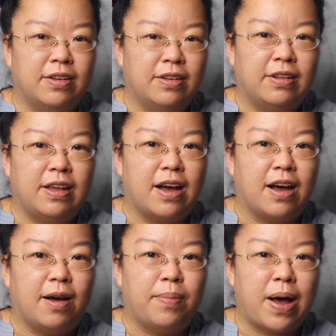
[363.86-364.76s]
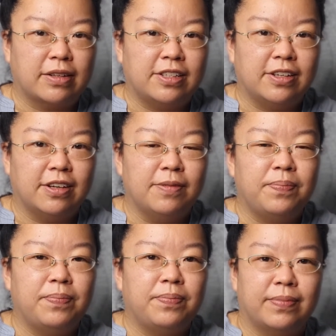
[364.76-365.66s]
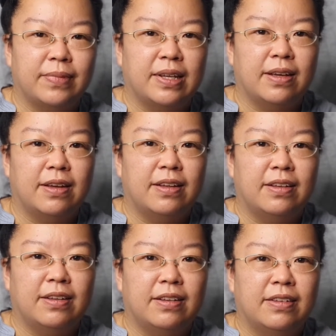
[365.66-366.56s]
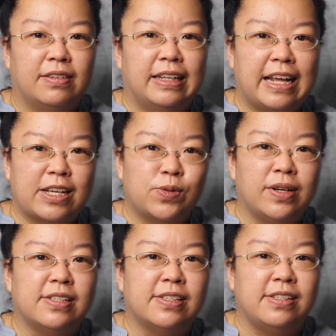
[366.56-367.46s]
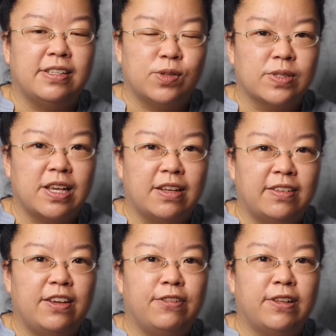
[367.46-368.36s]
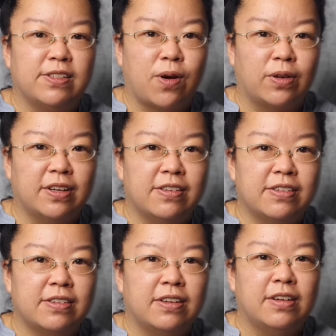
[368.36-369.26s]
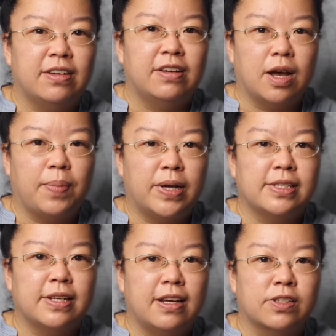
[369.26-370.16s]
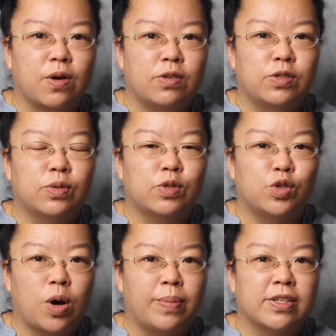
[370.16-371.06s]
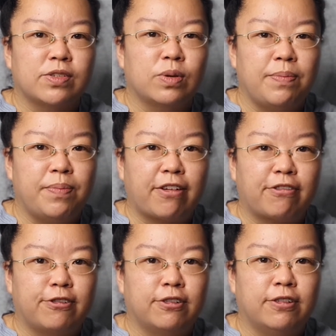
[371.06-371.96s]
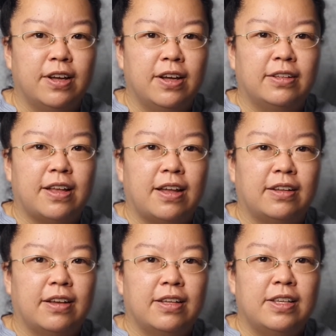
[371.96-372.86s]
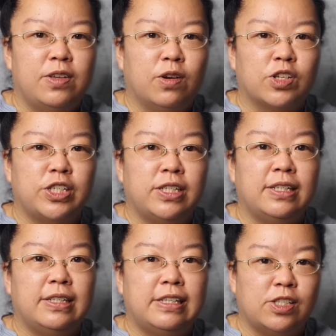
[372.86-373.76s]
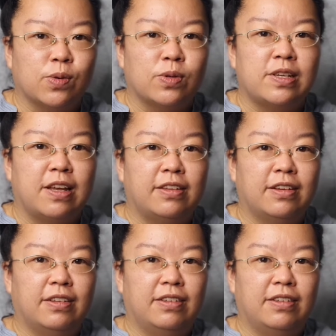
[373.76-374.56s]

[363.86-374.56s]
they are parked here. The next one is dissociative disorders. A person has gone through trauma so impactful that he or she dissociated,